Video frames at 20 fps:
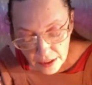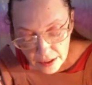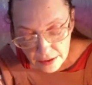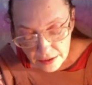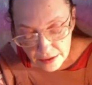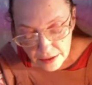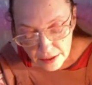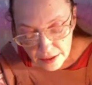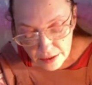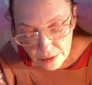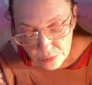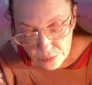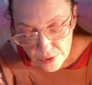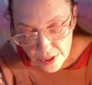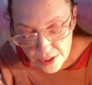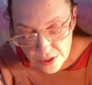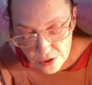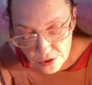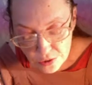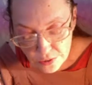The
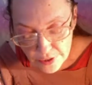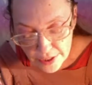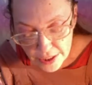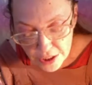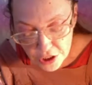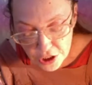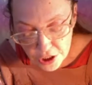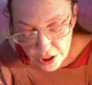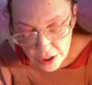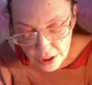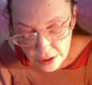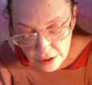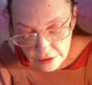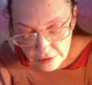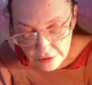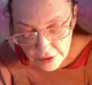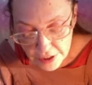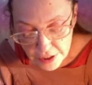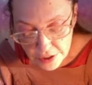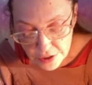restoration
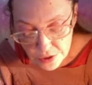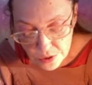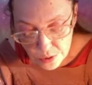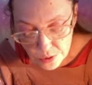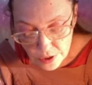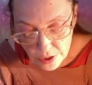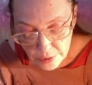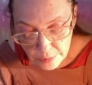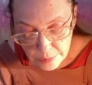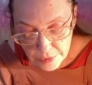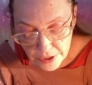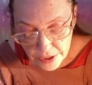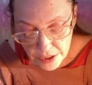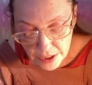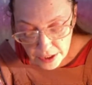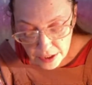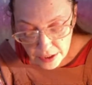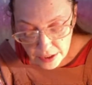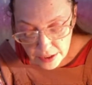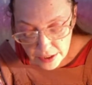of a historic building